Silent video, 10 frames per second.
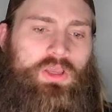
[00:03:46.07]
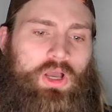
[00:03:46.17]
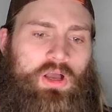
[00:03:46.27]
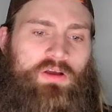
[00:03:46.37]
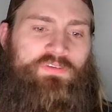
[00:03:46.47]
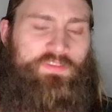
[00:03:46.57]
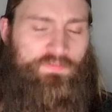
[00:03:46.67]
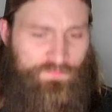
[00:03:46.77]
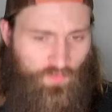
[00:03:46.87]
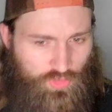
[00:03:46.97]
of the
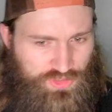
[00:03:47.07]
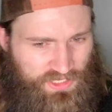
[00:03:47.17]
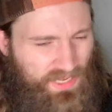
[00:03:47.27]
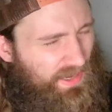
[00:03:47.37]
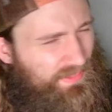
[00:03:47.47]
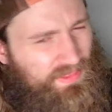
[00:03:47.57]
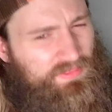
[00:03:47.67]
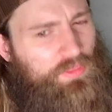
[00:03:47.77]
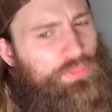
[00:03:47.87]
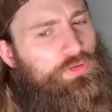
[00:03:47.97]
first and I
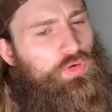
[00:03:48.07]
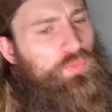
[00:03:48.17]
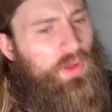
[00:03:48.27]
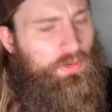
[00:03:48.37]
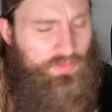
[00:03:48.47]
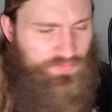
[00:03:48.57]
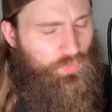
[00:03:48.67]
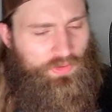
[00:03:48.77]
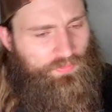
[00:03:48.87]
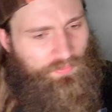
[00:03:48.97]
think the third round,
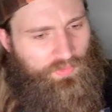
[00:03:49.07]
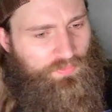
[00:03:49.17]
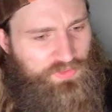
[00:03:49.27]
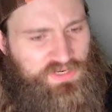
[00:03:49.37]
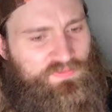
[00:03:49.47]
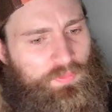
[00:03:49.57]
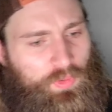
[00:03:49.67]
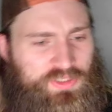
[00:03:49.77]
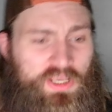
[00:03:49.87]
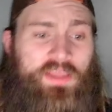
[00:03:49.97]
one whichever the
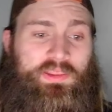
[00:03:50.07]
points,